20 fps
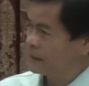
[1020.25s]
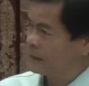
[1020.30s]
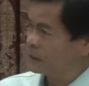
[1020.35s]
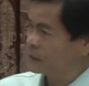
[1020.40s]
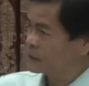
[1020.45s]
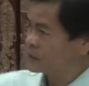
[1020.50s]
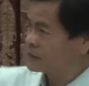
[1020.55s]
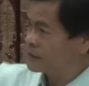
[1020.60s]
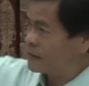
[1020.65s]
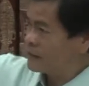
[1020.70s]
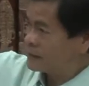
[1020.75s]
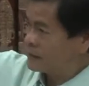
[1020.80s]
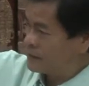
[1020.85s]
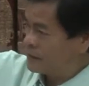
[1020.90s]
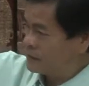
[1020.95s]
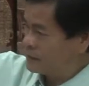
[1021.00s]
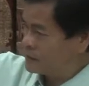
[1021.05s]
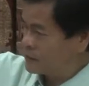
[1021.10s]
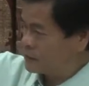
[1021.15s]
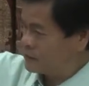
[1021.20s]
looked at
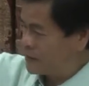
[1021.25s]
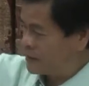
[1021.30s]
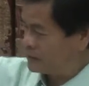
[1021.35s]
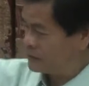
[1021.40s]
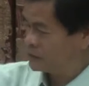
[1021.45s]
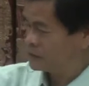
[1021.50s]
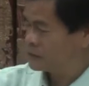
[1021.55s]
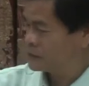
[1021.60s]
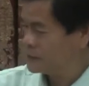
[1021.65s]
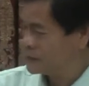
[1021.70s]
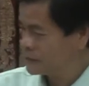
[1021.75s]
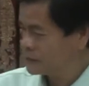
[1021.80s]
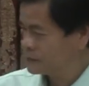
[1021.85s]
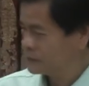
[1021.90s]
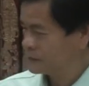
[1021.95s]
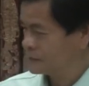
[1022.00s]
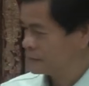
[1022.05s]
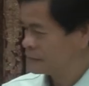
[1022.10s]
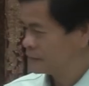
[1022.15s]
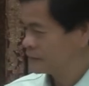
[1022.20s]
him from head to foot,
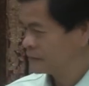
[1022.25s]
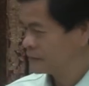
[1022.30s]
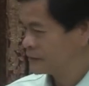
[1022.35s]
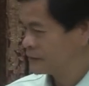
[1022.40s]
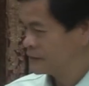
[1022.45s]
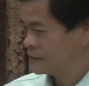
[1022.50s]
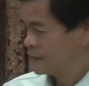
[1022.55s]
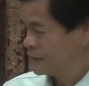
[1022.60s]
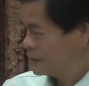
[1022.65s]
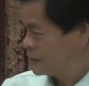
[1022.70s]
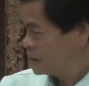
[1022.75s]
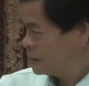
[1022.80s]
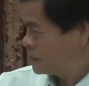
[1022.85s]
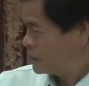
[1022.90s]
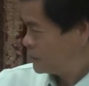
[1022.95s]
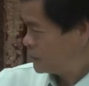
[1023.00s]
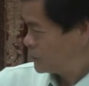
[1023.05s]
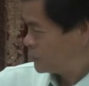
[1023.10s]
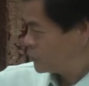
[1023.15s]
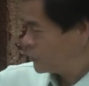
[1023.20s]

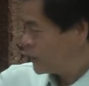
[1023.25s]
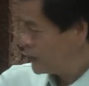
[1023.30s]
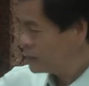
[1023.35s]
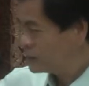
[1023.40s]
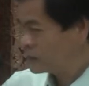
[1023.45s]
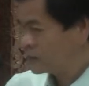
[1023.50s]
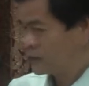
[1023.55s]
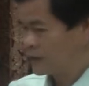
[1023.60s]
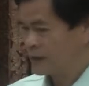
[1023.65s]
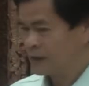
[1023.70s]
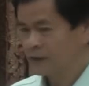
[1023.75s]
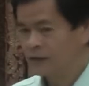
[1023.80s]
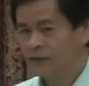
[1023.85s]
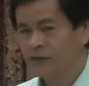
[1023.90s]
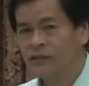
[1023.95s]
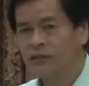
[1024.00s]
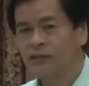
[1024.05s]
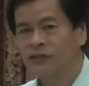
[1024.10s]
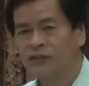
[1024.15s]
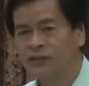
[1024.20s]
went to the
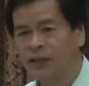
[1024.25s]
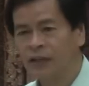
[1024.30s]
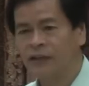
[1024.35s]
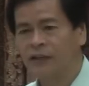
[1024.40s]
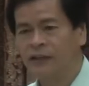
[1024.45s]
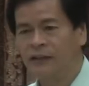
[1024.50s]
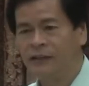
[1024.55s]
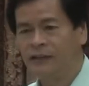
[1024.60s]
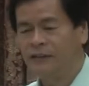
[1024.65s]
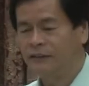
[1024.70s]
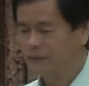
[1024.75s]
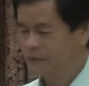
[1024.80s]
seller,